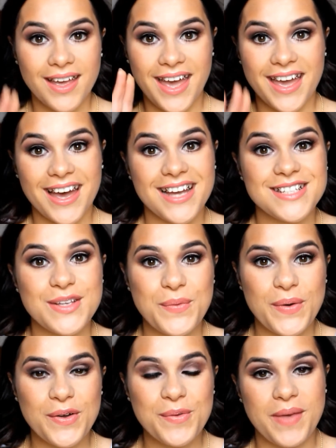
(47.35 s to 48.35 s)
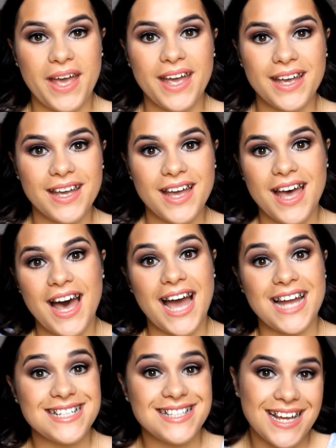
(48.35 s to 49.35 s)
Hey guys, welcome back. I
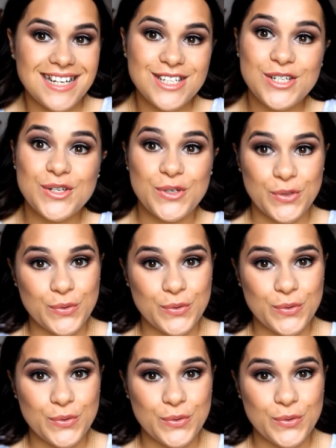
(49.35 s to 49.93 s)
decided to